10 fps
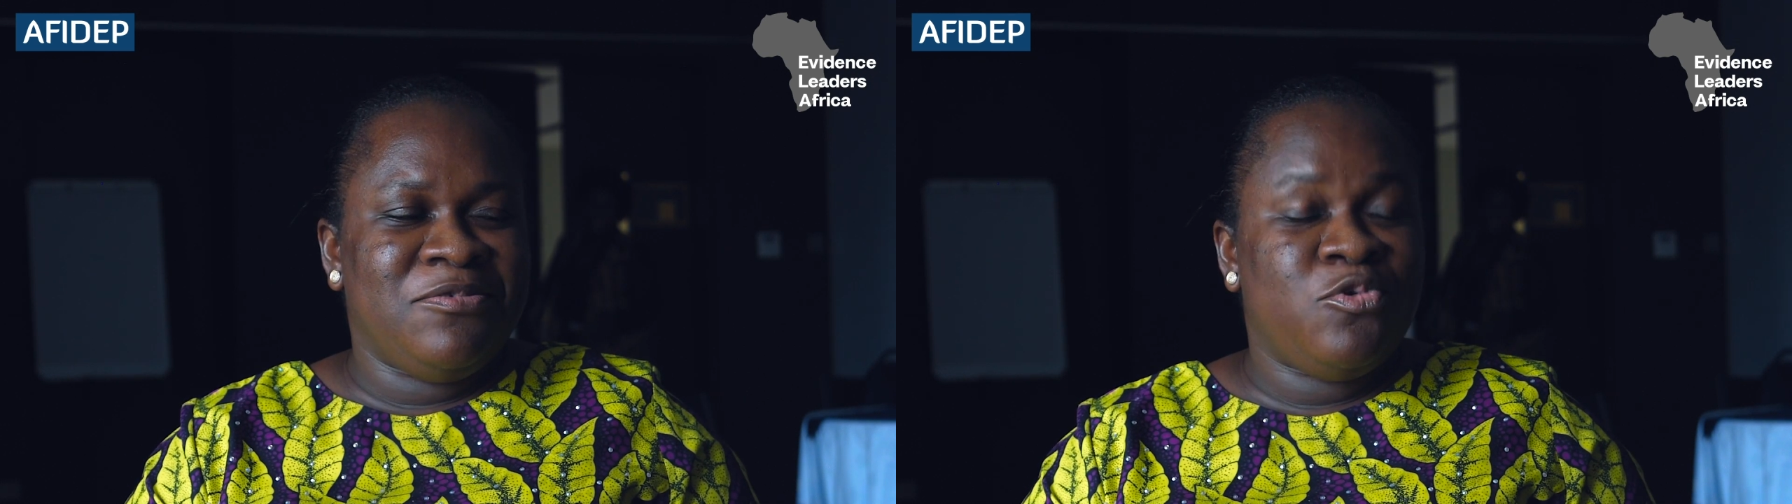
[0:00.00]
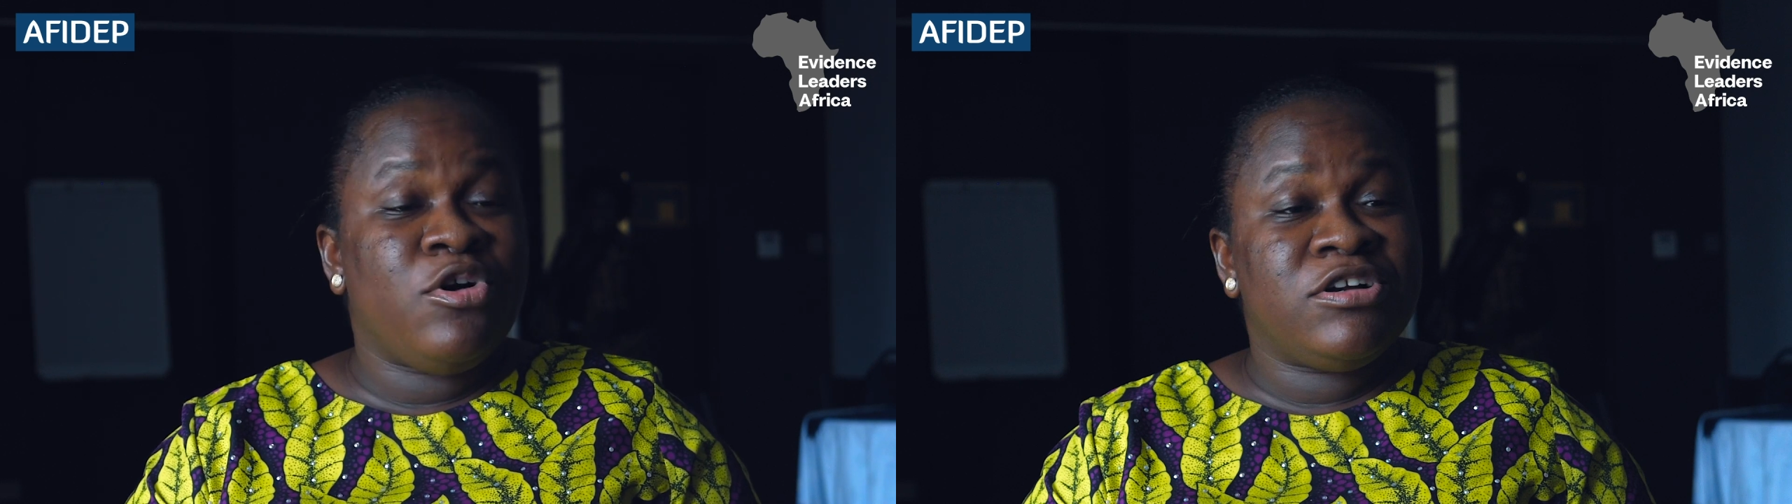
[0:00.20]

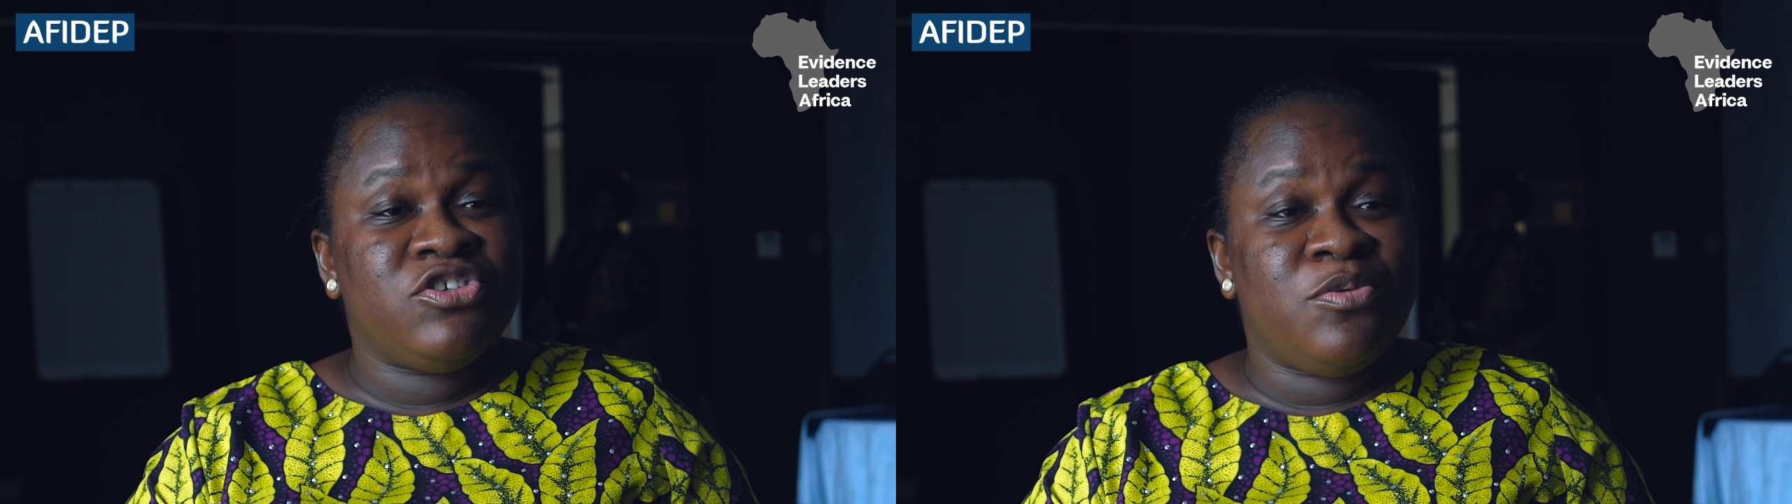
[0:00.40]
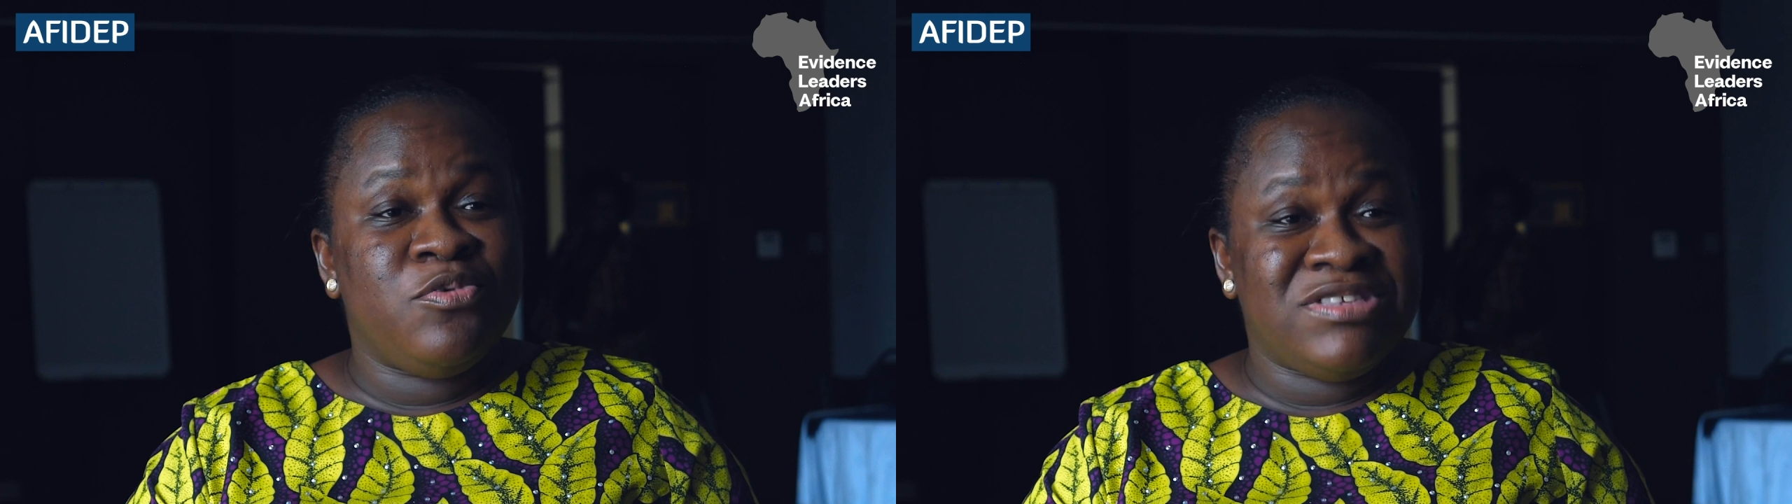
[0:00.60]

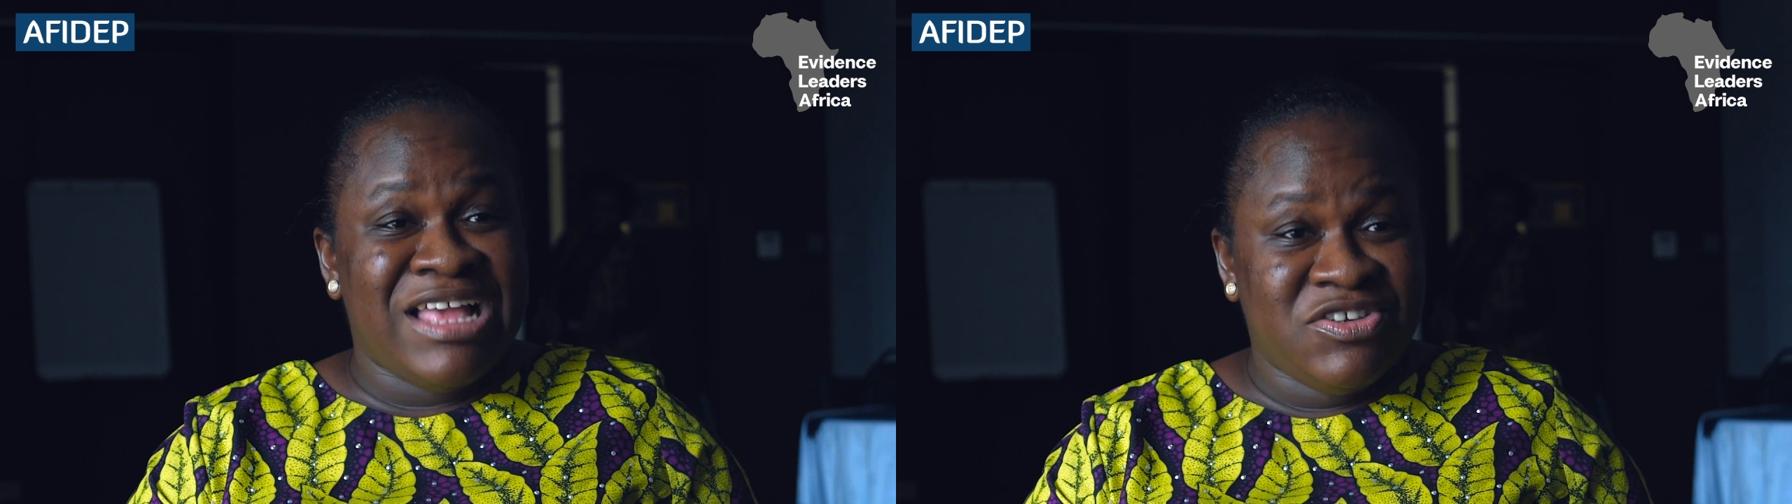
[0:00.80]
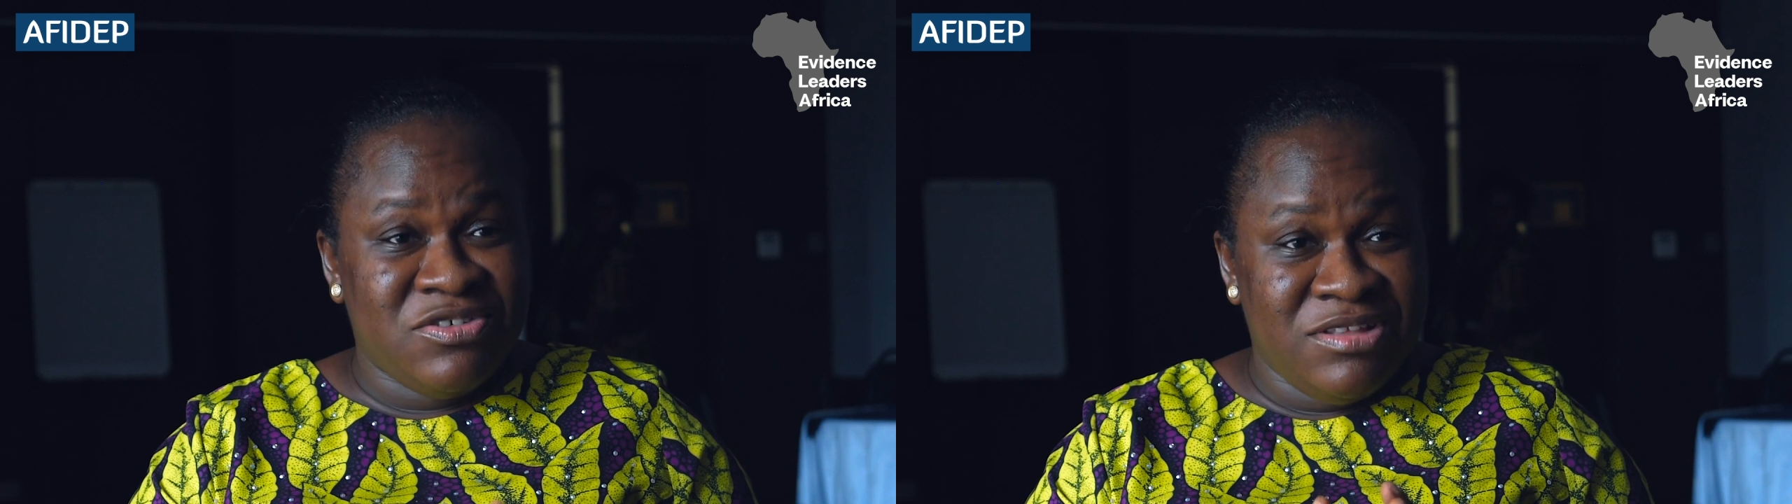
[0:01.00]
workshop was
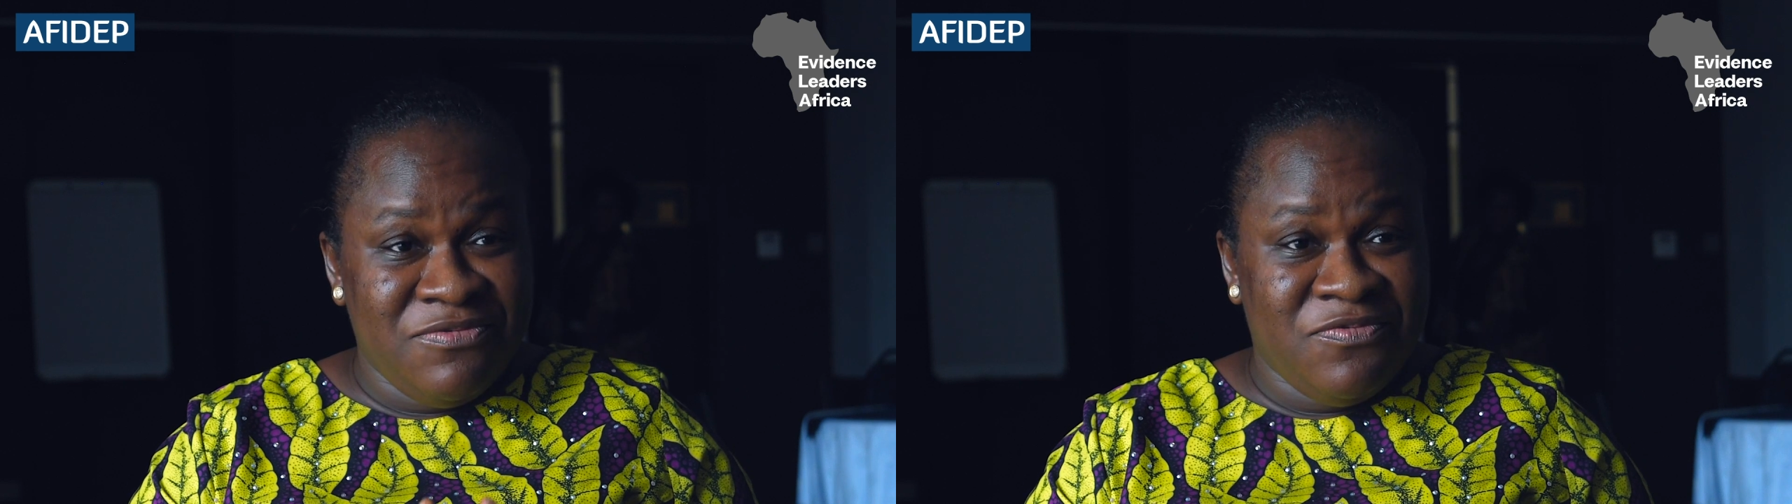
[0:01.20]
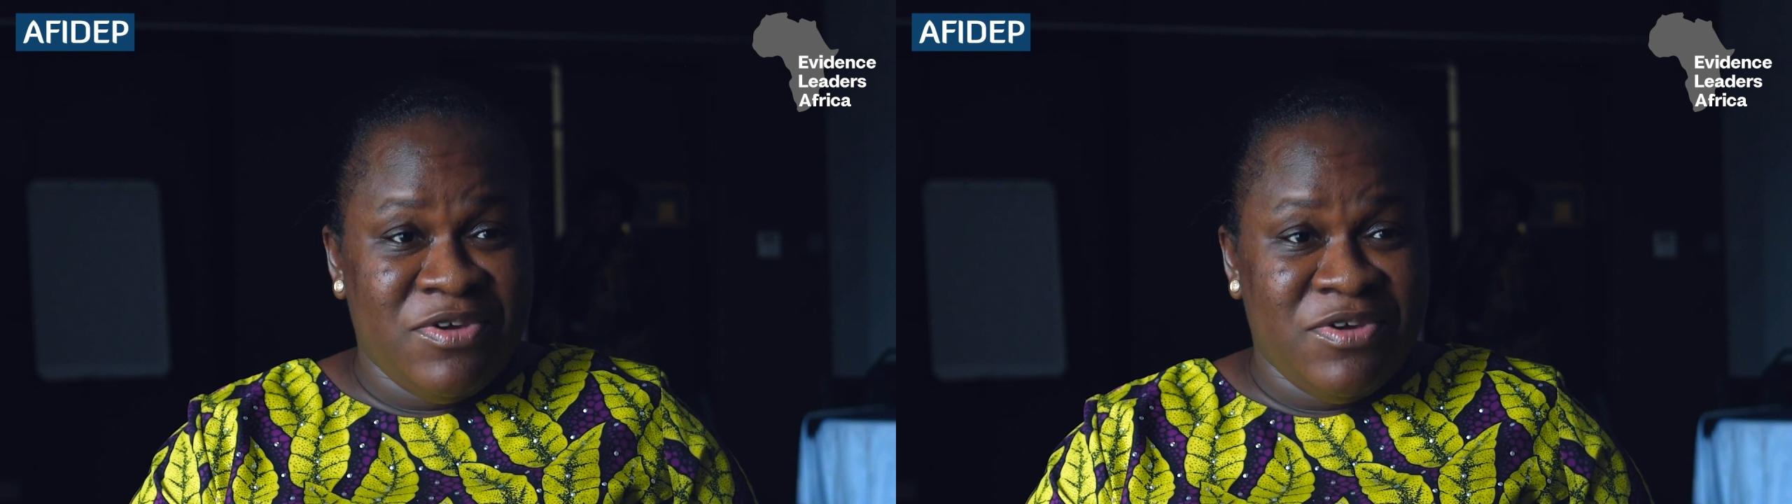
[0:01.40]
actually